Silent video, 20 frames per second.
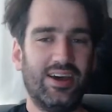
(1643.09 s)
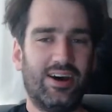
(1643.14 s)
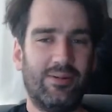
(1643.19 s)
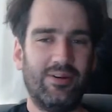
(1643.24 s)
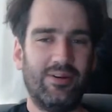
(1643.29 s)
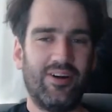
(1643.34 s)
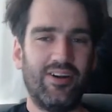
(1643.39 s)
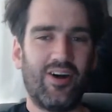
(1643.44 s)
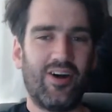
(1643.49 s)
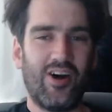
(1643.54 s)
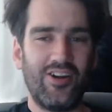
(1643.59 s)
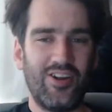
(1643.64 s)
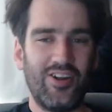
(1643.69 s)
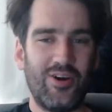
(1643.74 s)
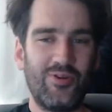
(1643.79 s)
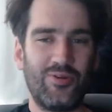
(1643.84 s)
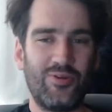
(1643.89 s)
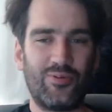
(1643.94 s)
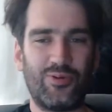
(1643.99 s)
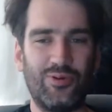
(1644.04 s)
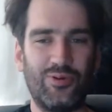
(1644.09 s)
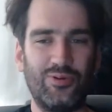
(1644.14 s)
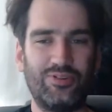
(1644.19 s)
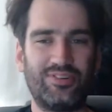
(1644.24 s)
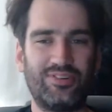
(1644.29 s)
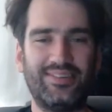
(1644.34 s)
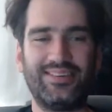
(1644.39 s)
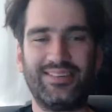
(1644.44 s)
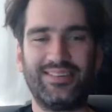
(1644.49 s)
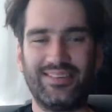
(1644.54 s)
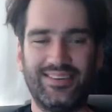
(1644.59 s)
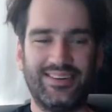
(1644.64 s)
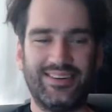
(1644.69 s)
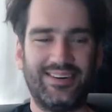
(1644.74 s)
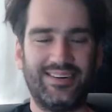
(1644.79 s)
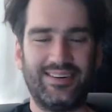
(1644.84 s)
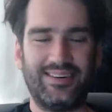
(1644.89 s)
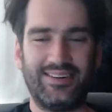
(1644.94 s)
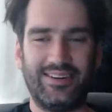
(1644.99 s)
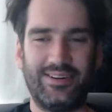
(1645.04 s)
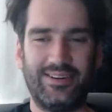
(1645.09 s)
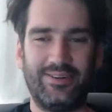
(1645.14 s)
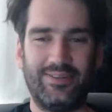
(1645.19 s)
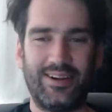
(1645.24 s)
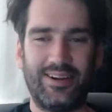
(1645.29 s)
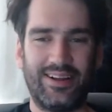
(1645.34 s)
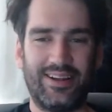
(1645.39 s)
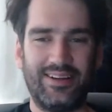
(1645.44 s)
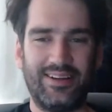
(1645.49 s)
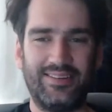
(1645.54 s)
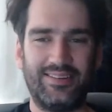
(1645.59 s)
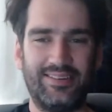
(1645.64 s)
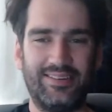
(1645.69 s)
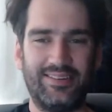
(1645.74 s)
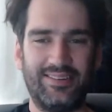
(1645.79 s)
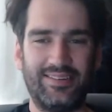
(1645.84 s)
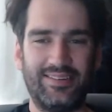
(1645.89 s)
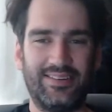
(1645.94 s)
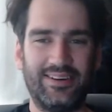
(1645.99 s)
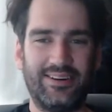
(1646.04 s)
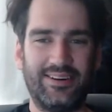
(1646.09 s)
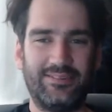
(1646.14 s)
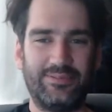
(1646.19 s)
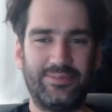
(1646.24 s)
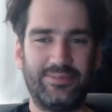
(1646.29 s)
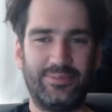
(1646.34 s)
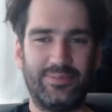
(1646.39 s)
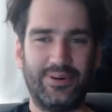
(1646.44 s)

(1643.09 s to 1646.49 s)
I mean I know the rules and I know the regulations and stuff,